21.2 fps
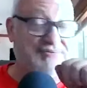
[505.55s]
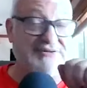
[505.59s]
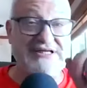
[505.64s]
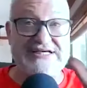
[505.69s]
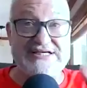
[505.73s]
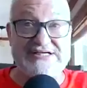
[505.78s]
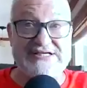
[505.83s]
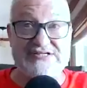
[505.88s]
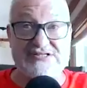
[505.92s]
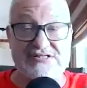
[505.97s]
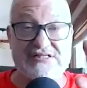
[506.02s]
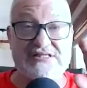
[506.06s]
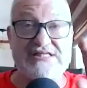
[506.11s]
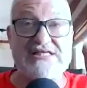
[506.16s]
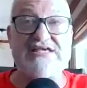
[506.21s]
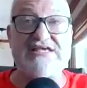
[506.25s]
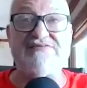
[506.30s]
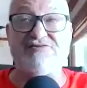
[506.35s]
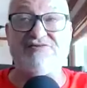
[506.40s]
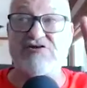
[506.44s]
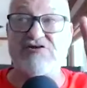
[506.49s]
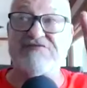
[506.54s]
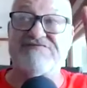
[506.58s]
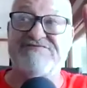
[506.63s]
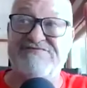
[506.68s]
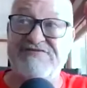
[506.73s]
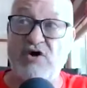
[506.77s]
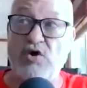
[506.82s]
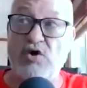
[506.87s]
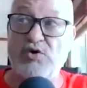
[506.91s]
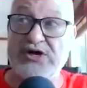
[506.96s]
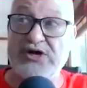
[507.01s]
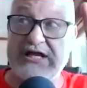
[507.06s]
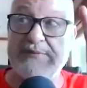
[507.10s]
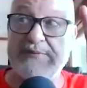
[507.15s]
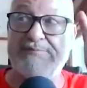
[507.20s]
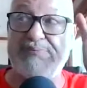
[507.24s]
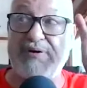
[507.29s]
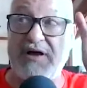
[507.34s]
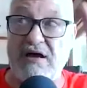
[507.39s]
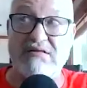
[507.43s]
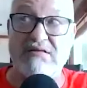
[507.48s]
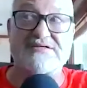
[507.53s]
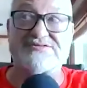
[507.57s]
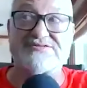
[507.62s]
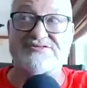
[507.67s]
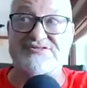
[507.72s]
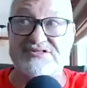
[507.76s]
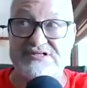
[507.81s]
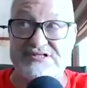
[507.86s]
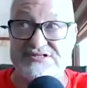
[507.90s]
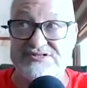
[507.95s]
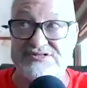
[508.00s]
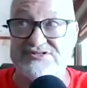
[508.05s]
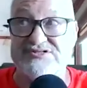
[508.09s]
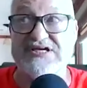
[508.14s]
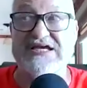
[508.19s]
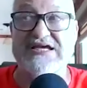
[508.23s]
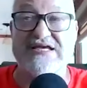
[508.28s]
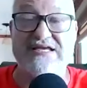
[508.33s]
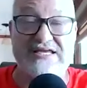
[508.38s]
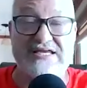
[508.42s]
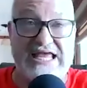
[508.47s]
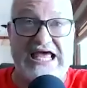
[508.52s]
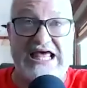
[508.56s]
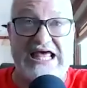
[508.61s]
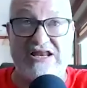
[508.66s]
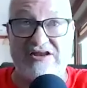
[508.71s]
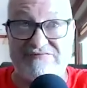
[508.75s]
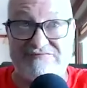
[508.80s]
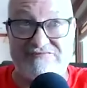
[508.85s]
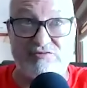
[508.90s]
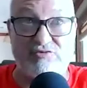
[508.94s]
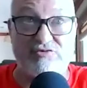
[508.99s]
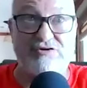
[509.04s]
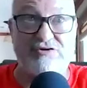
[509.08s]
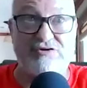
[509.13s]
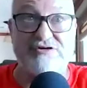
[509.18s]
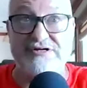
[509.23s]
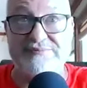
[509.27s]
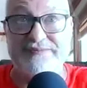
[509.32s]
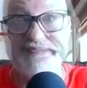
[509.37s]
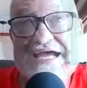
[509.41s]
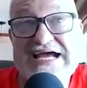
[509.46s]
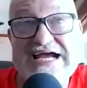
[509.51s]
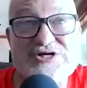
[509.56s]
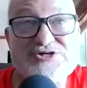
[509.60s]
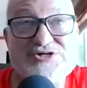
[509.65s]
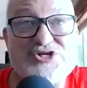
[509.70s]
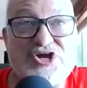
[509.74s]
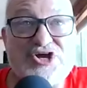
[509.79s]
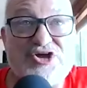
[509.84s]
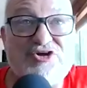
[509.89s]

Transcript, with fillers: please leave your voting policies in California. Here's a